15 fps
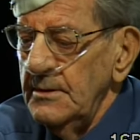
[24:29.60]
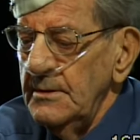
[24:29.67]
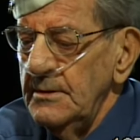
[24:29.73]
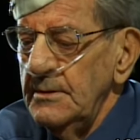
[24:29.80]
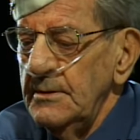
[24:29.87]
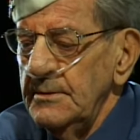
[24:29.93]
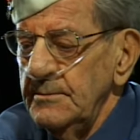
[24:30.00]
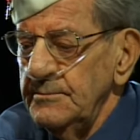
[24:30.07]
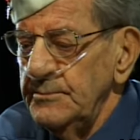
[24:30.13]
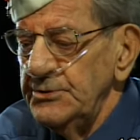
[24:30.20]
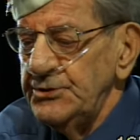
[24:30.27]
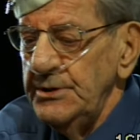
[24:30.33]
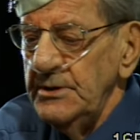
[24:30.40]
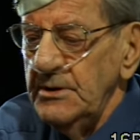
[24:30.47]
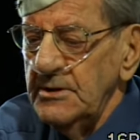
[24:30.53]
machine gun
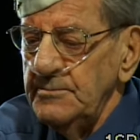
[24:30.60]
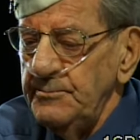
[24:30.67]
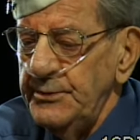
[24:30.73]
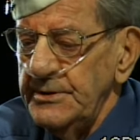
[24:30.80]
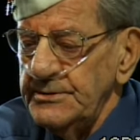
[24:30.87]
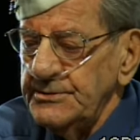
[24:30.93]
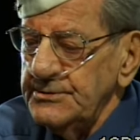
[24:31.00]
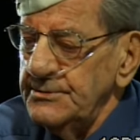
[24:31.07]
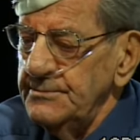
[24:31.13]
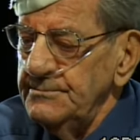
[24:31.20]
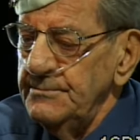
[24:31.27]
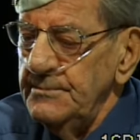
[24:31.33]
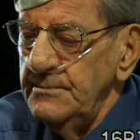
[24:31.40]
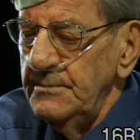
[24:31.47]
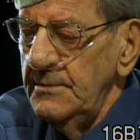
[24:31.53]
pits,
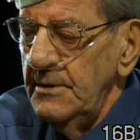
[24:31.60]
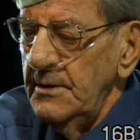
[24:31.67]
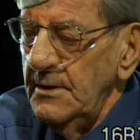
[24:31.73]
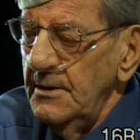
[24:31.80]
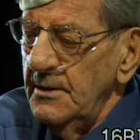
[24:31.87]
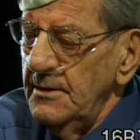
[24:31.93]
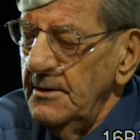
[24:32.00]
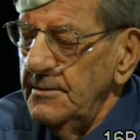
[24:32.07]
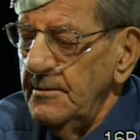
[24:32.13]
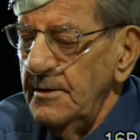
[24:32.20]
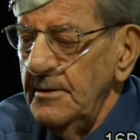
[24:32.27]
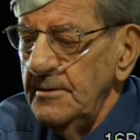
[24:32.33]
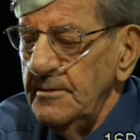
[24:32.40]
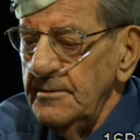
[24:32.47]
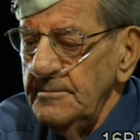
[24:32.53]
uh,
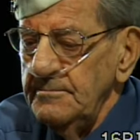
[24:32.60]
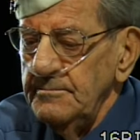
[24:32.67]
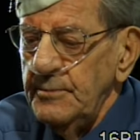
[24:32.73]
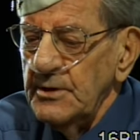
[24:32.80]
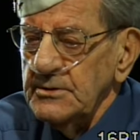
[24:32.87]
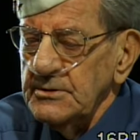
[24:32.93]
bunkers,